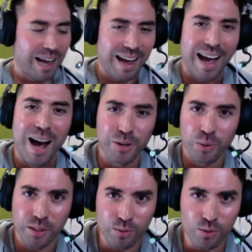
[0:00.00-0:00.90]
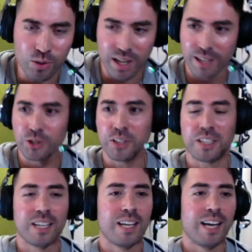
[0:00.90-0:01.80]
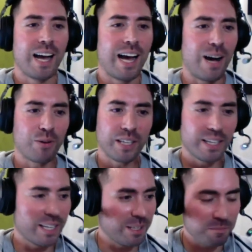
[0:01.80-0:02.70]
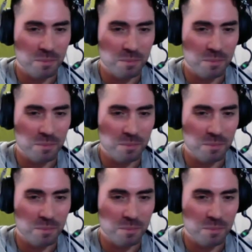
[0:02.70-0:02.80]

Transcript: How do I use Logic? How can I